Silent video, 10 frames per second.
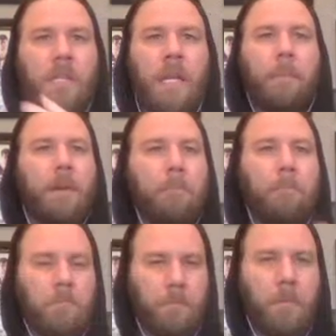I'm
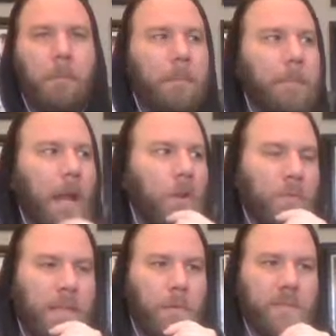gonna parrot
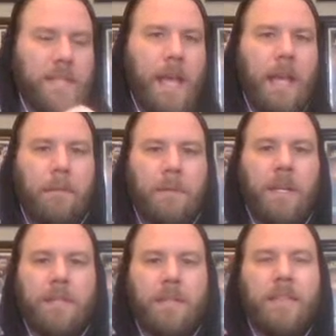what they were saying
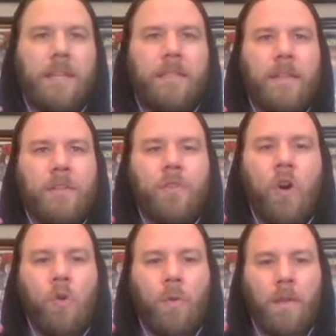because I think that
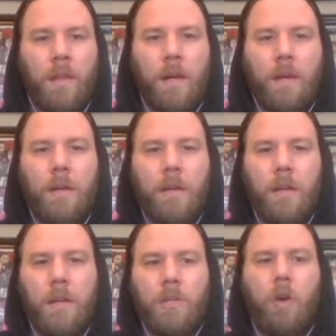y'all
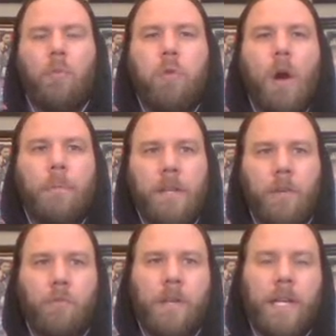will probably
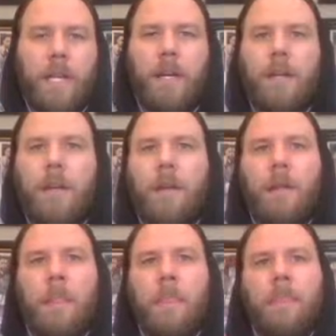agree.
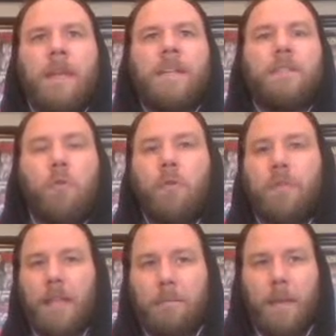This whole
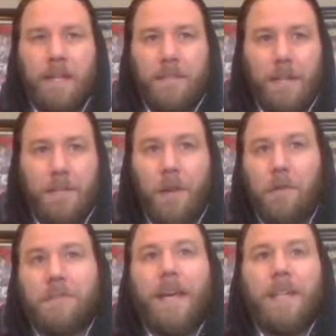thing makes
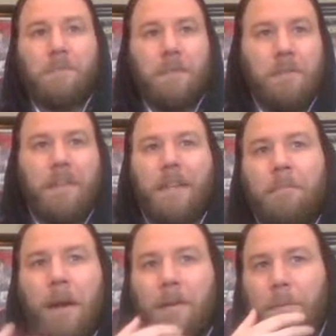no sense when you think
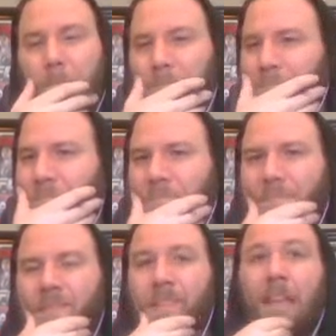about it.
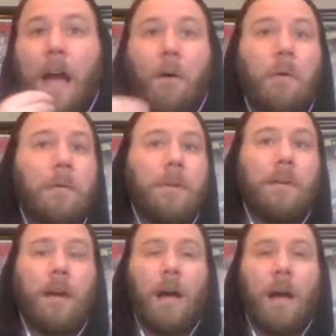Now,
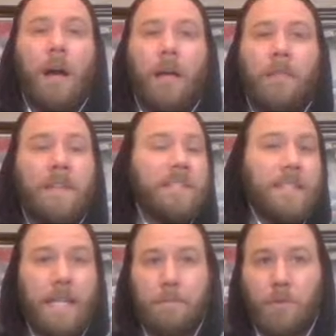these
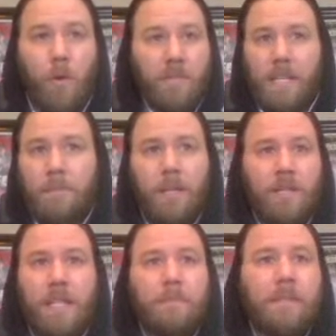teams are always going to be
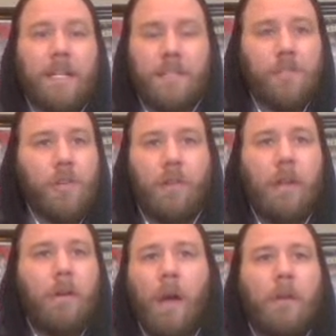good teams against each other.
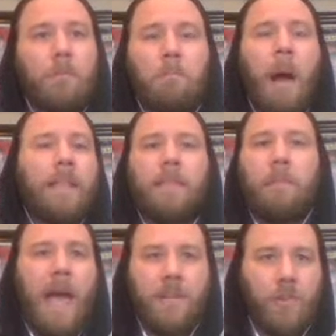I don't mind the
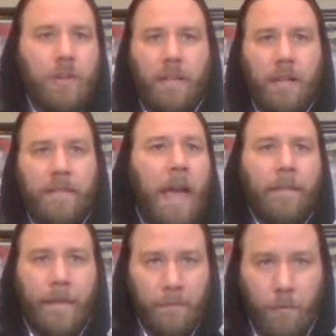match on
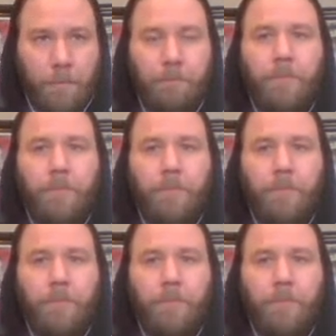that level,